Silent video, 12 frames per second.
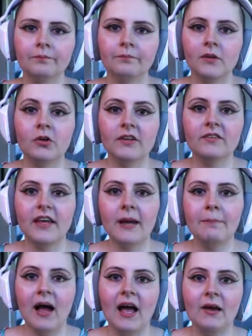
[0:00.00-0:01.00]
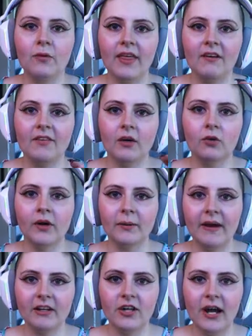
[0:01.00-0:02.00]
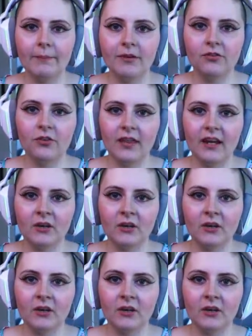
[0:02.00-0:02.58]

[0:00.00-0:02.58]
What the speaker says: You can skate by with having a quick match happen so that you